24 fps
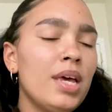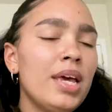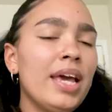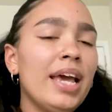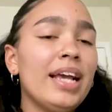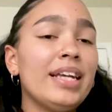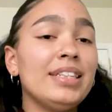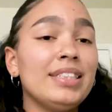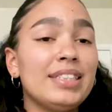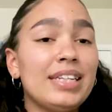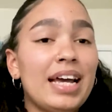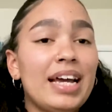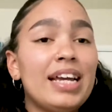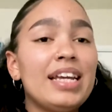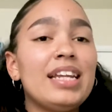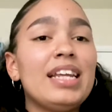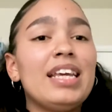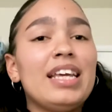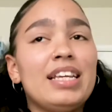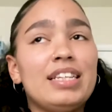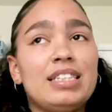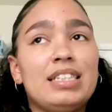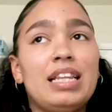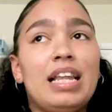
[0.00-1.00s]

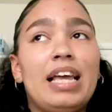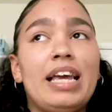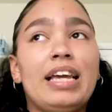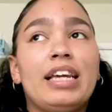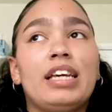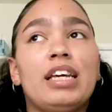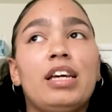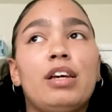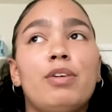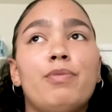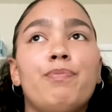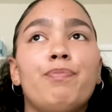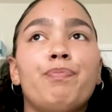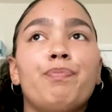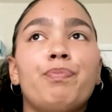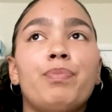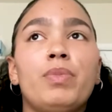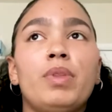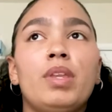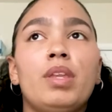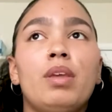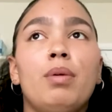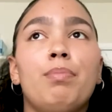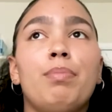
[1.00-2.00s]
anxiety is like
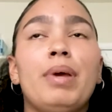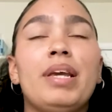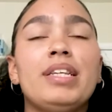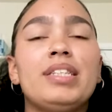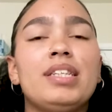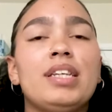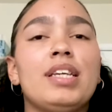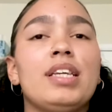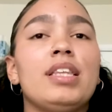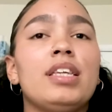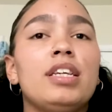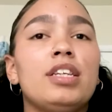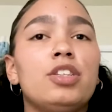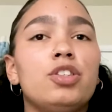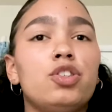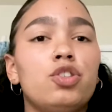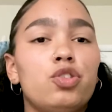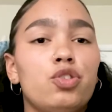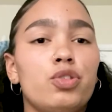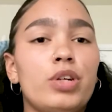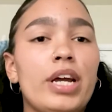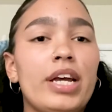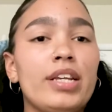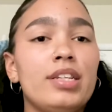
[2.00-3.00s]
basically
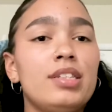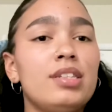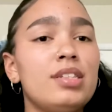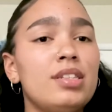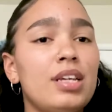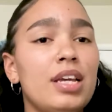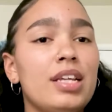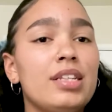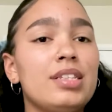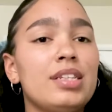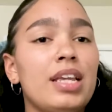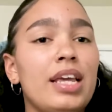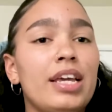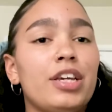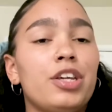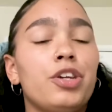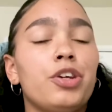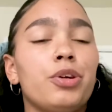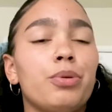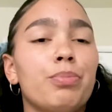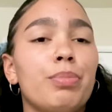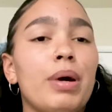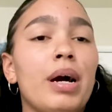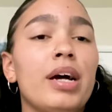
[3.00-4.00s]
stress. It's like
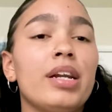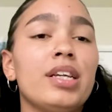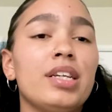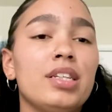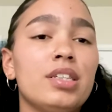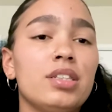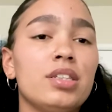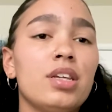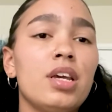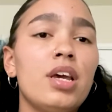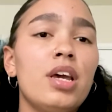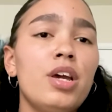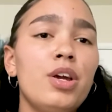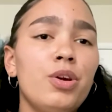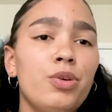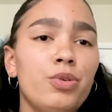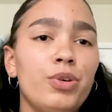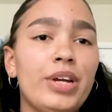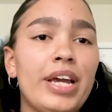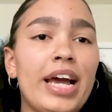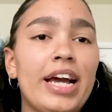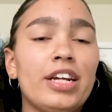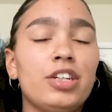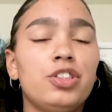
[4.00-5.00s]
your body's
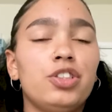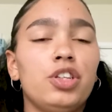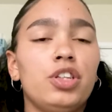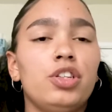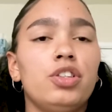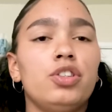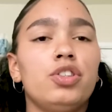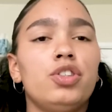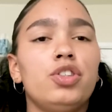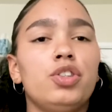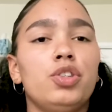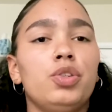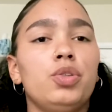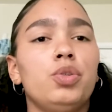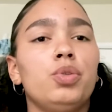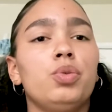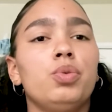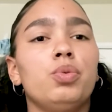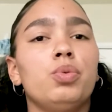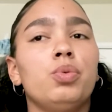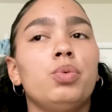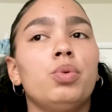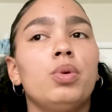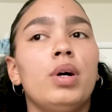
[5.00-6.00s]
reaction
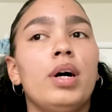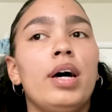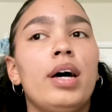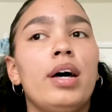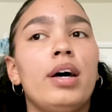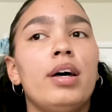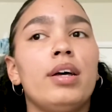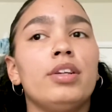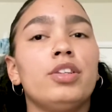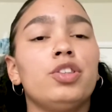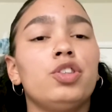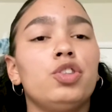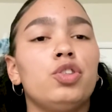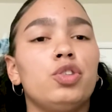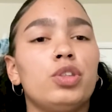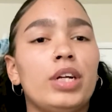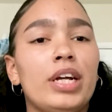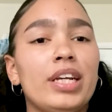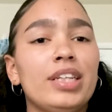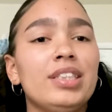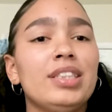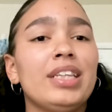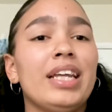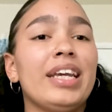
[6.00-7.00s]
to
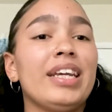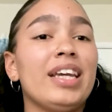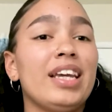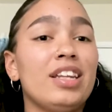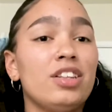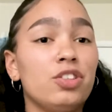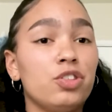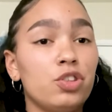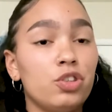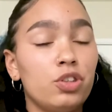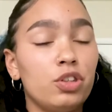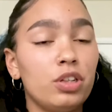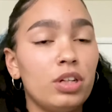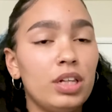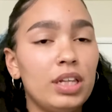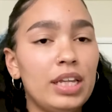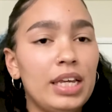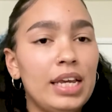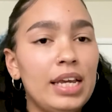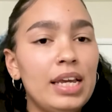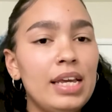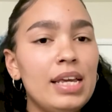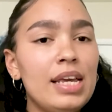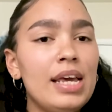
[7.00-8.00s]
stress, like
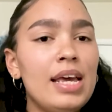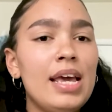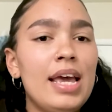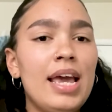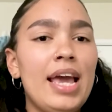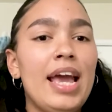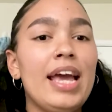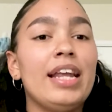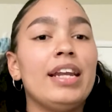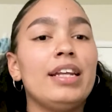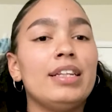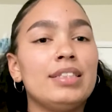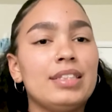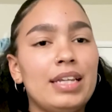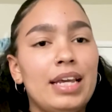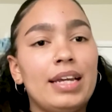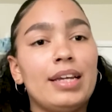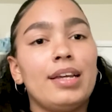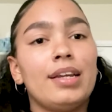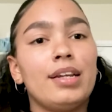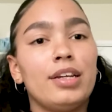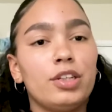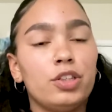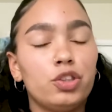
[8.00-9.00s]
internally, and it's
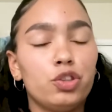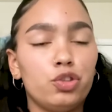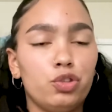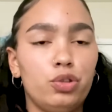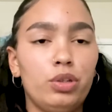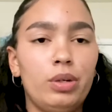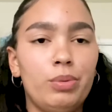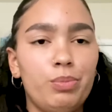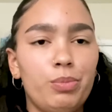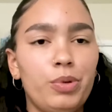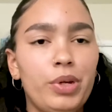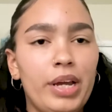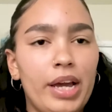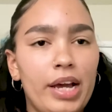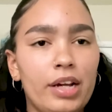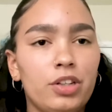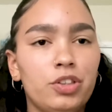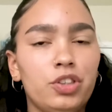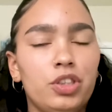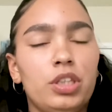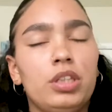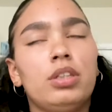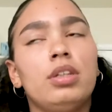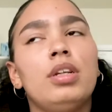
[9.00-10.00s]
like an extreme
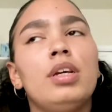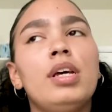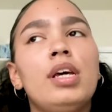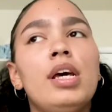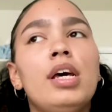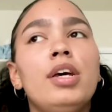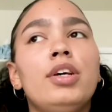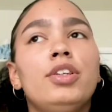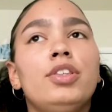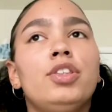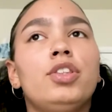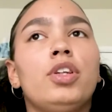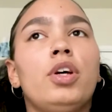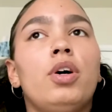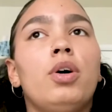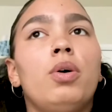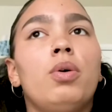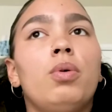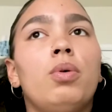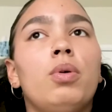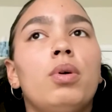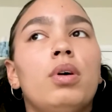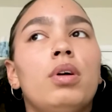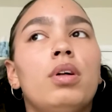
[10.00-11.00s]
reaction.
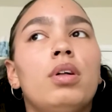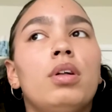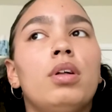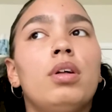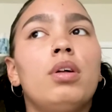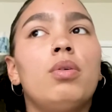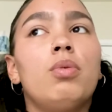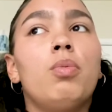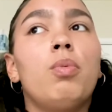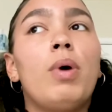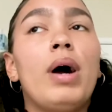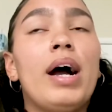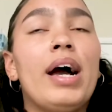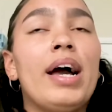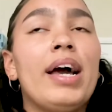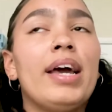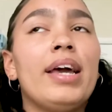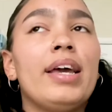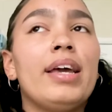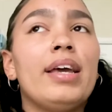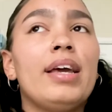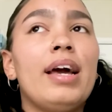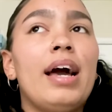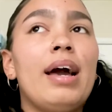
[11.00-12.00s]
So
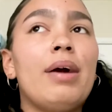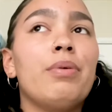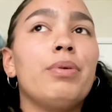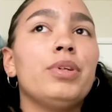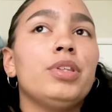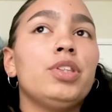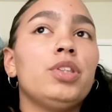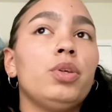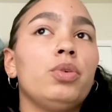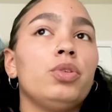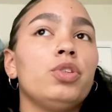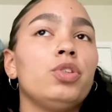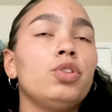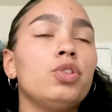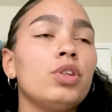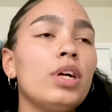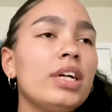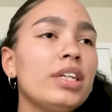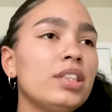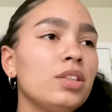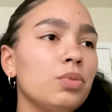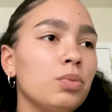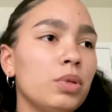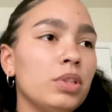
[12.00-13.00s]
why I was so
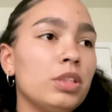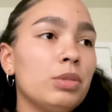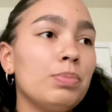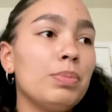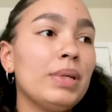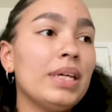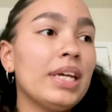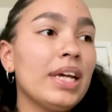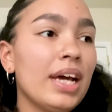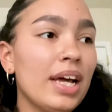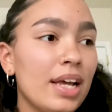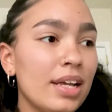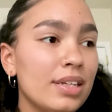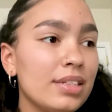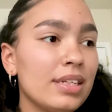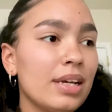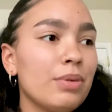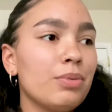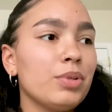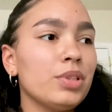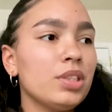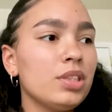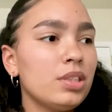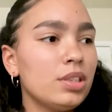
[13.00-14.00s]
stressed was because
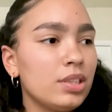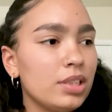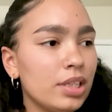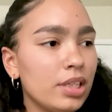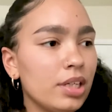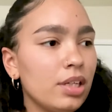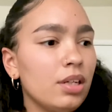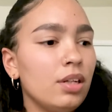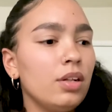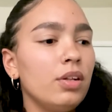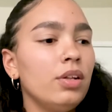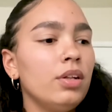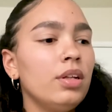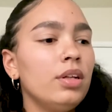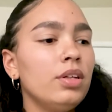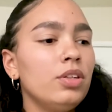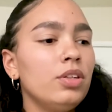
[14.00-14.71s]
I was still